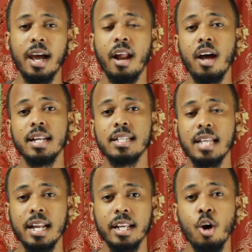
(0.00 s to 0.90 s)
and
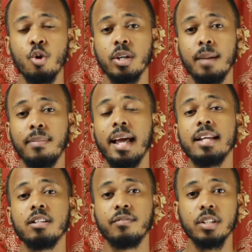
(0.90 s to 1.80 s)
understanding how to apply
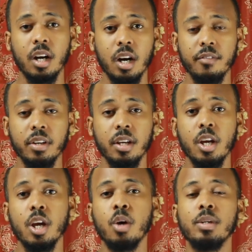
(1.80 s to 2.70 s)
it to photography
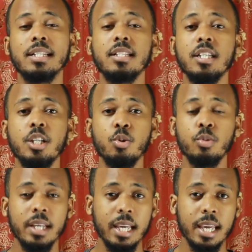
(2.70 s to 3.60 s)
will see you
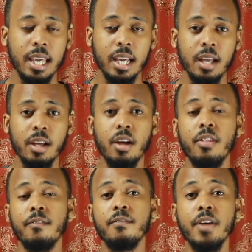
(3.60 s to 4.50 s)
taking
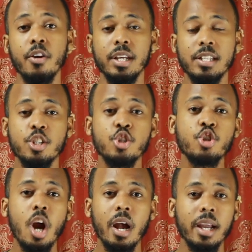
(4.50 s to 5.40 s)
the very
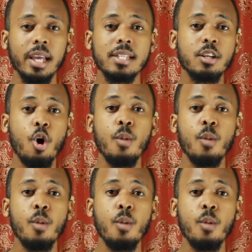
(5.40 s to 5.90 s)
strongest